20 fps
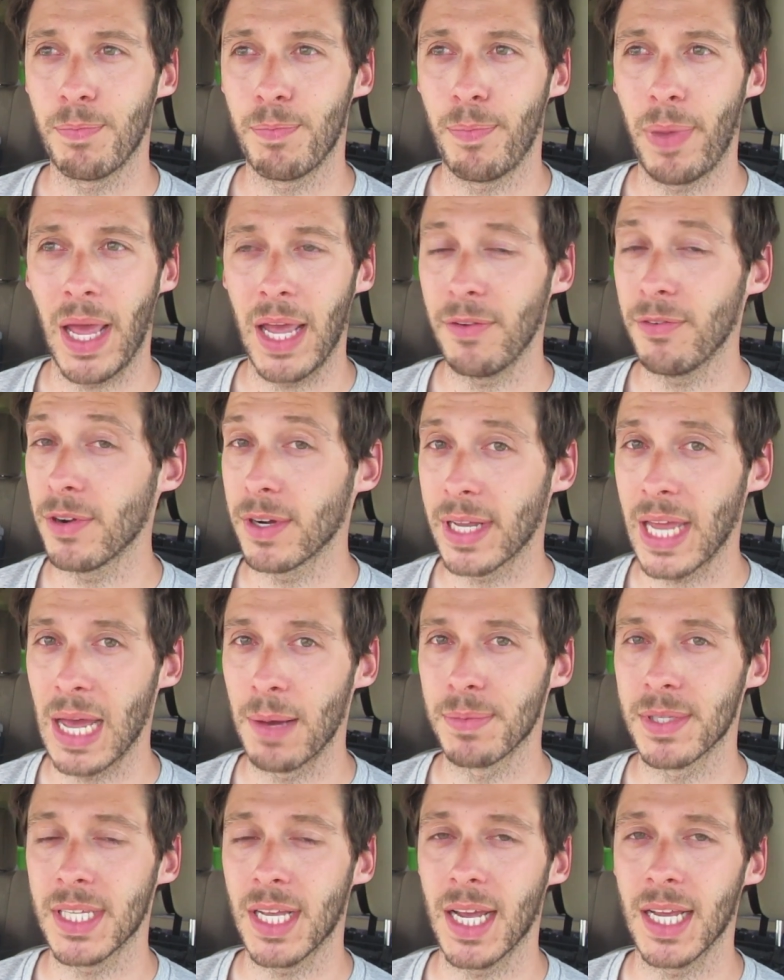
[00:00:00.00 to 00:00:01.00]
pay for a
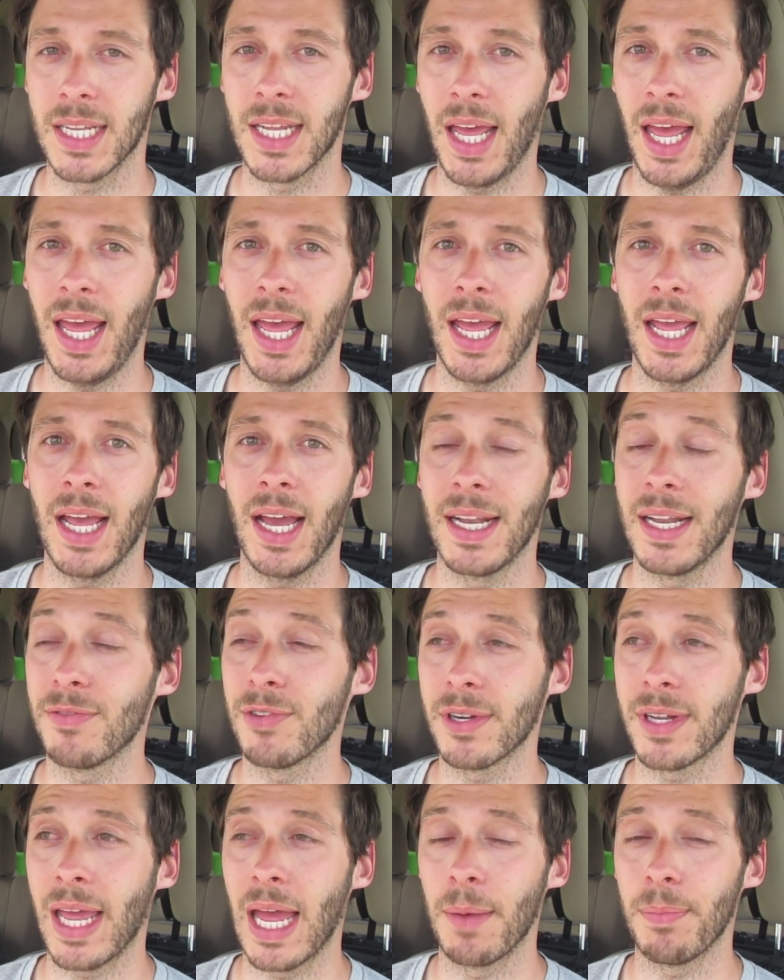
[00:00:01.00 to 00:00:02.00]
campsite, A. I never
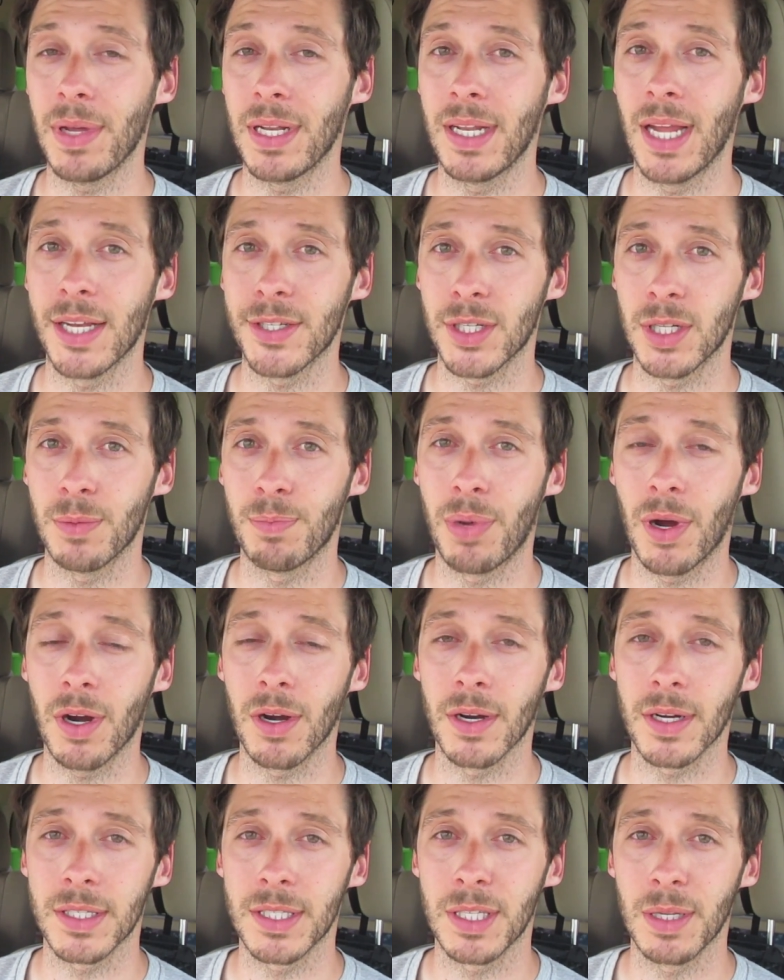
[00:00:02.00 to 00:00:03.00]
camp in national
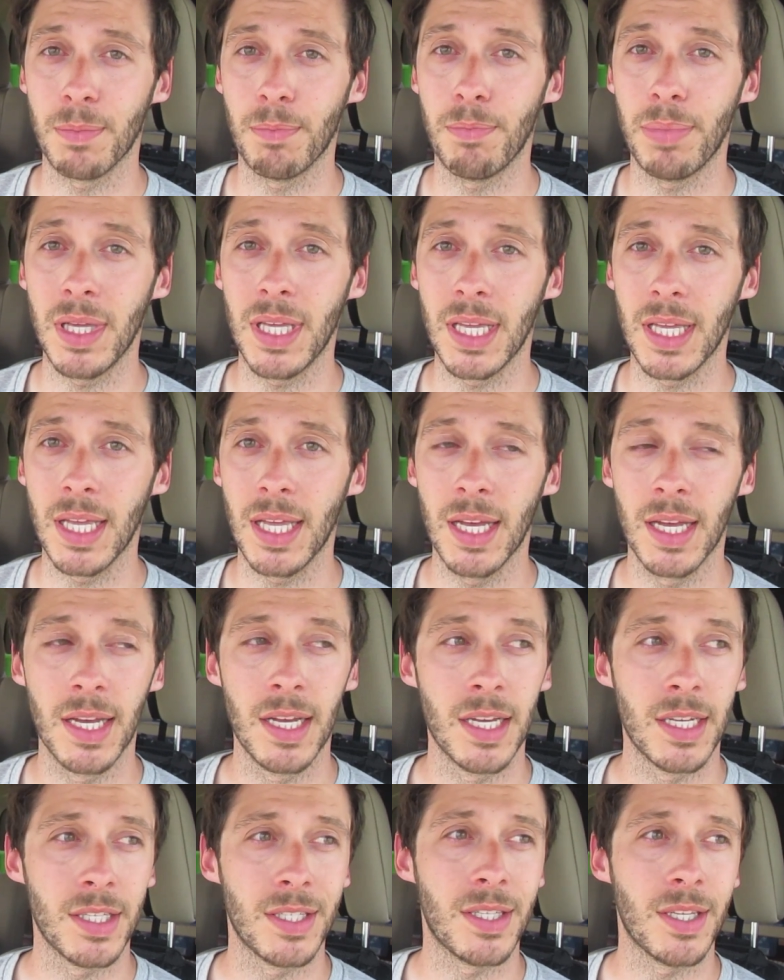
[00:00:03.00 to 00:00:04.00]
parks, B.
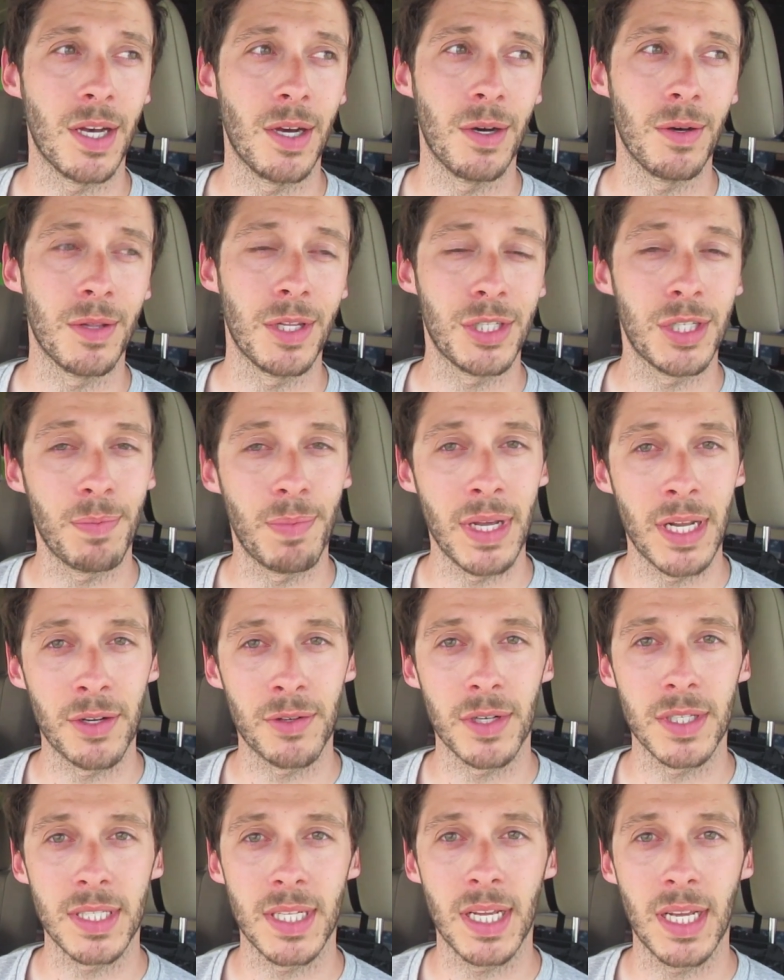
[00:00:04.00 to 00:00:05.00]
So this should be
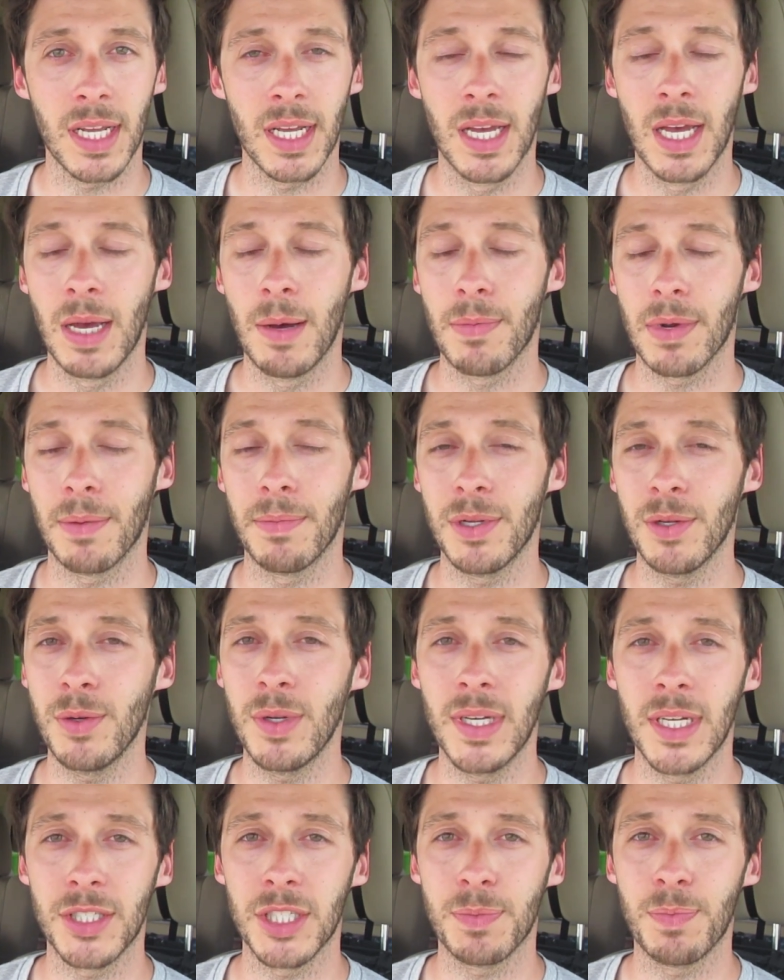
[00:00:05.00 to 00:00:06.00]
interesting, but I'm
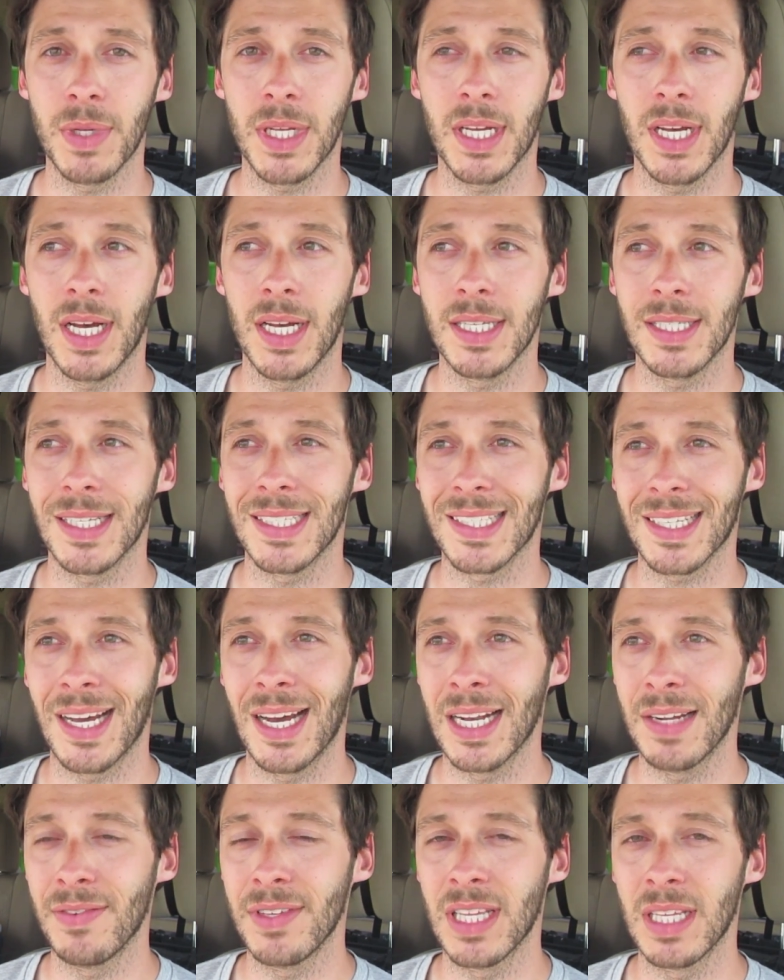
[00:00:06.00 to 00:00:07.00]
doing it just because it's
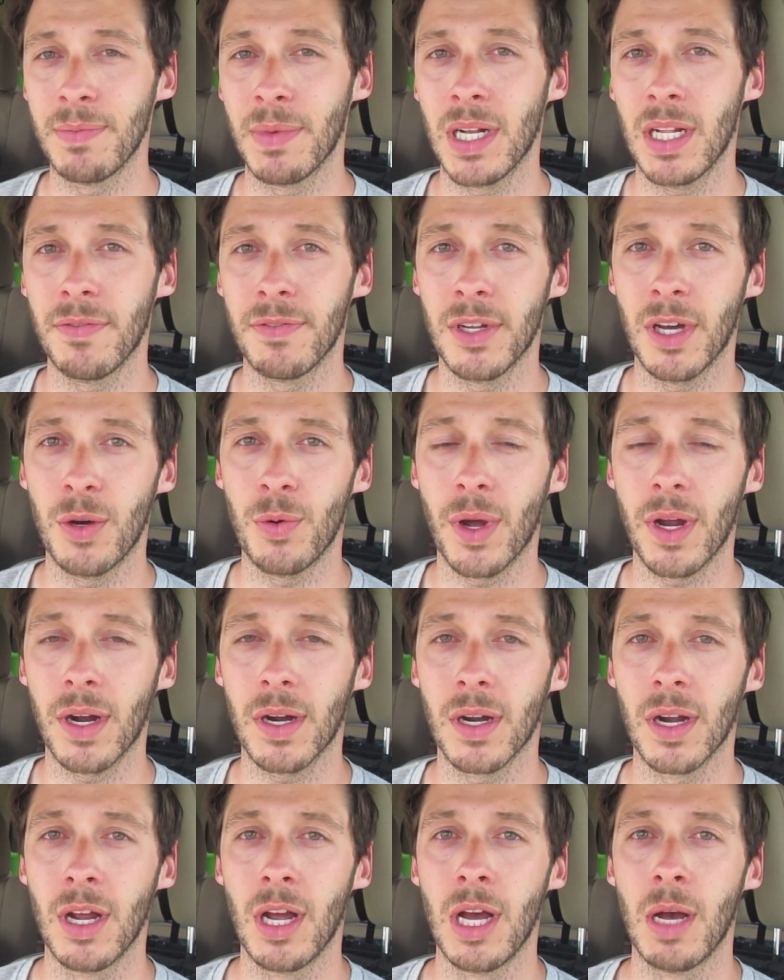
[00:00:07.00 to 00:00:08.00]
kind of in the middle of
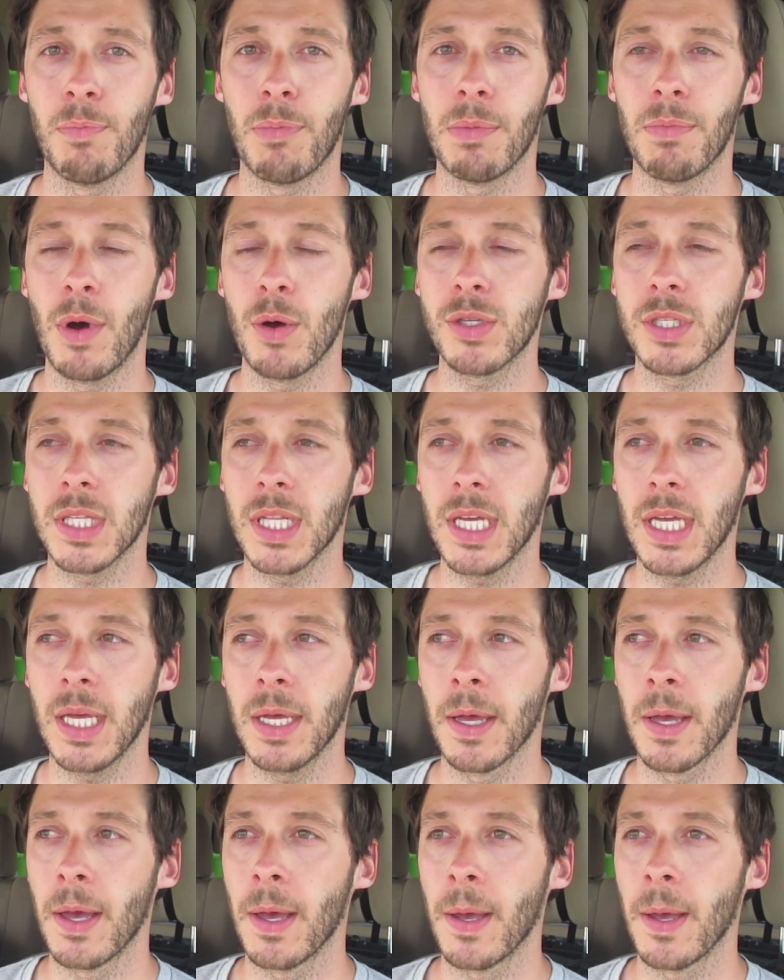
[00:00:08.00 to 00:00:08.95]
nowhere, but mostly